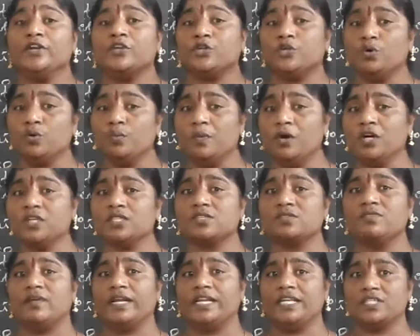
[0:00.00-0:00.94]
2
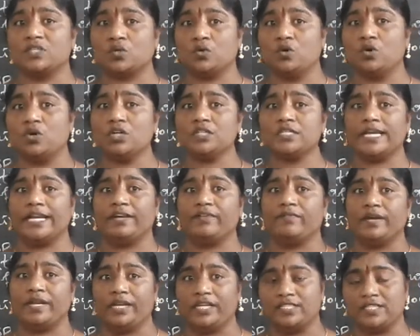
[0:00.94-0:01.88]
books, one is course and
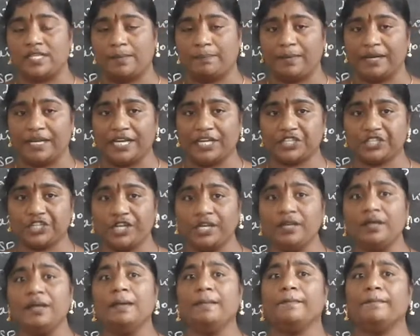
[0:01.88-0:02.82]
one is
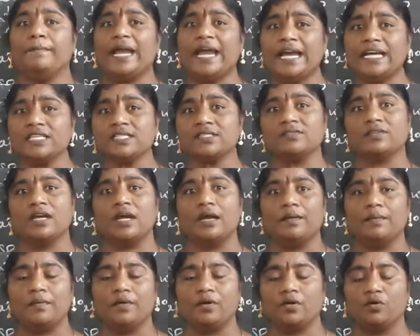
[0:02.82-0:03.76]
application. Maths
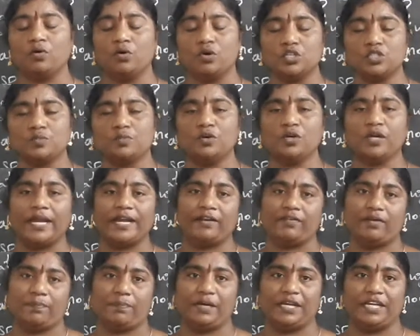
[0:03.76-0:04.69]
course book
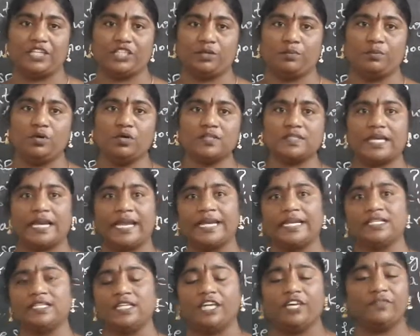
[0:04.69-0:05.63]
and application books,
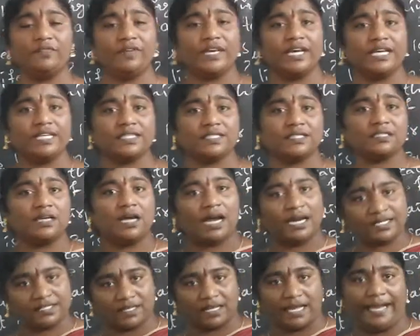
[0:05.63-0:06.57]
and EVS
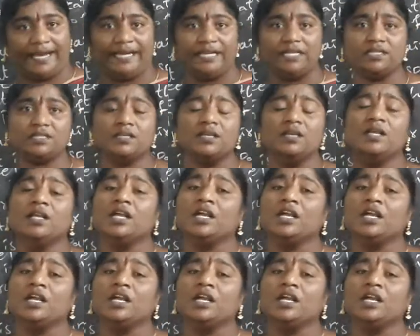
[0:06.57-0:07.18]
science